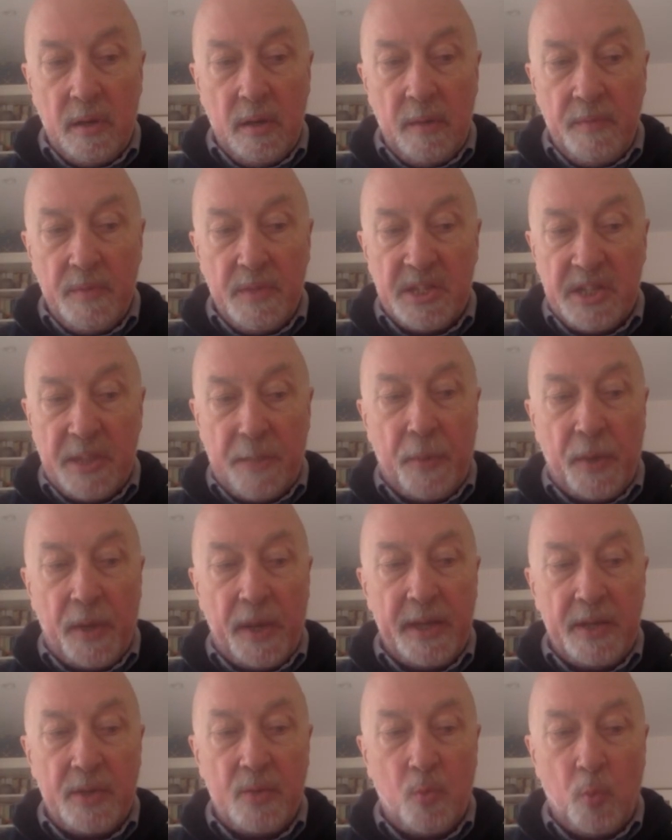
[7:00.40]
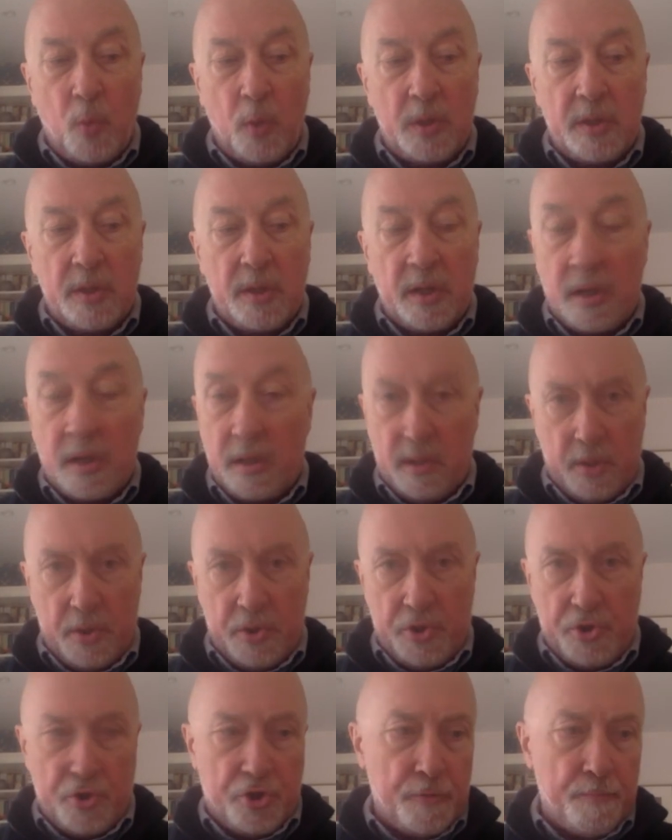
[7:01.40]
stipulate what the
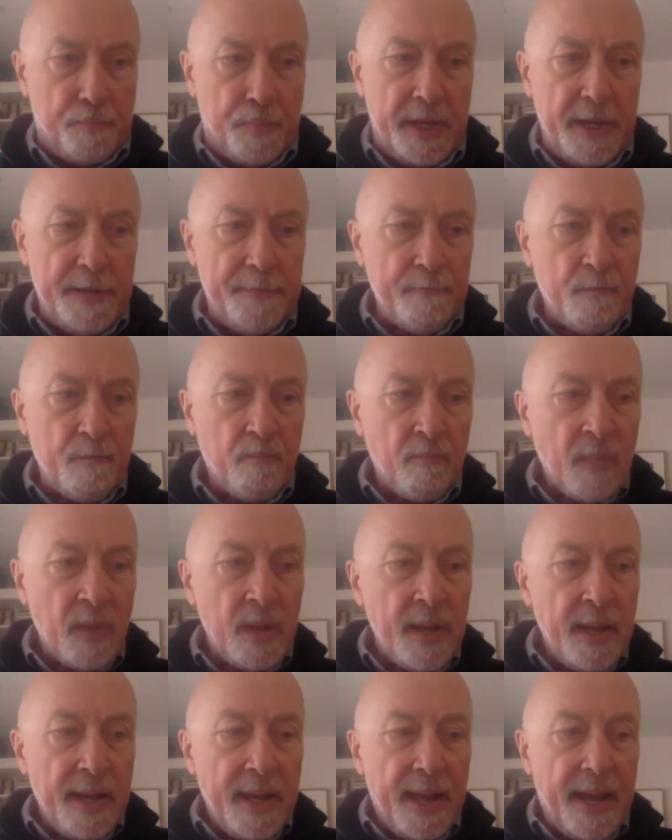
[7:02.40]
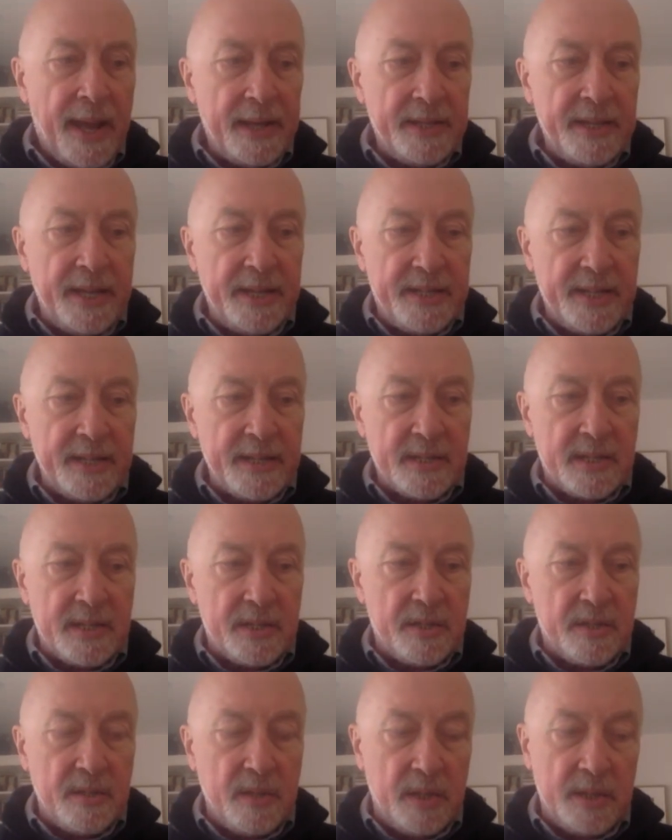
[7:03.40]
conclusions should be, and he didn't
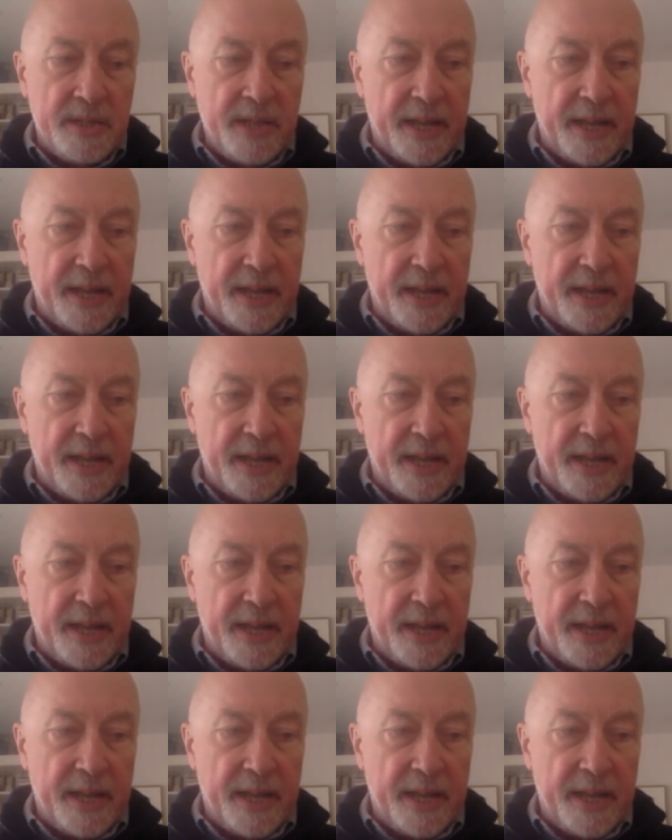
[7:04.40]
take